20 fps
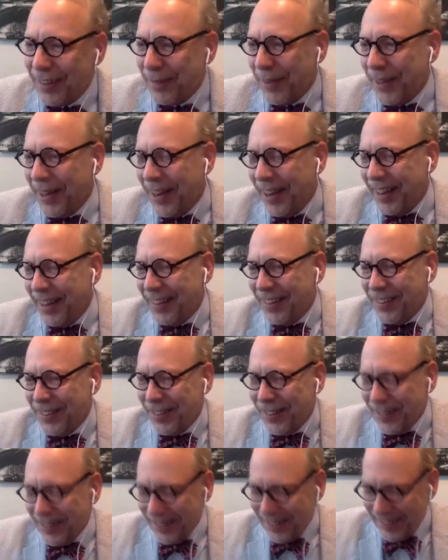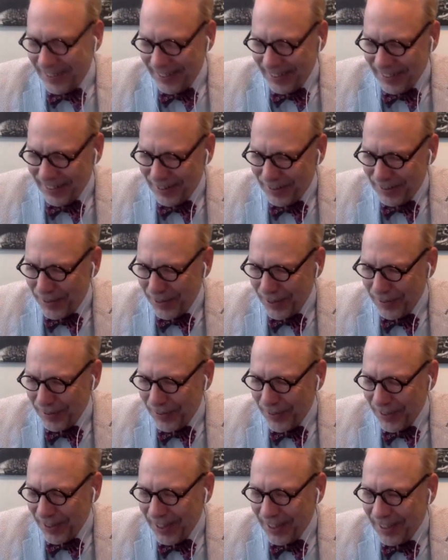about Atlas Shrugged is pretty
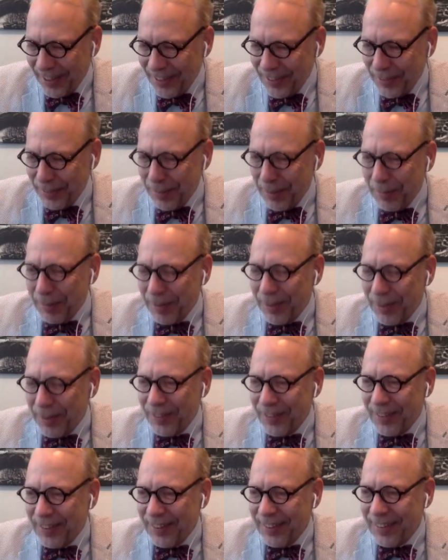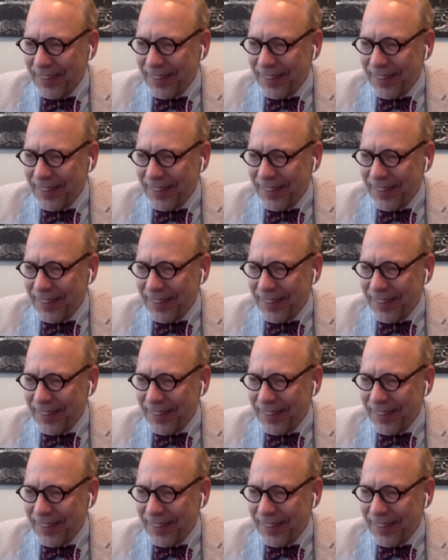funny because you remember there's this.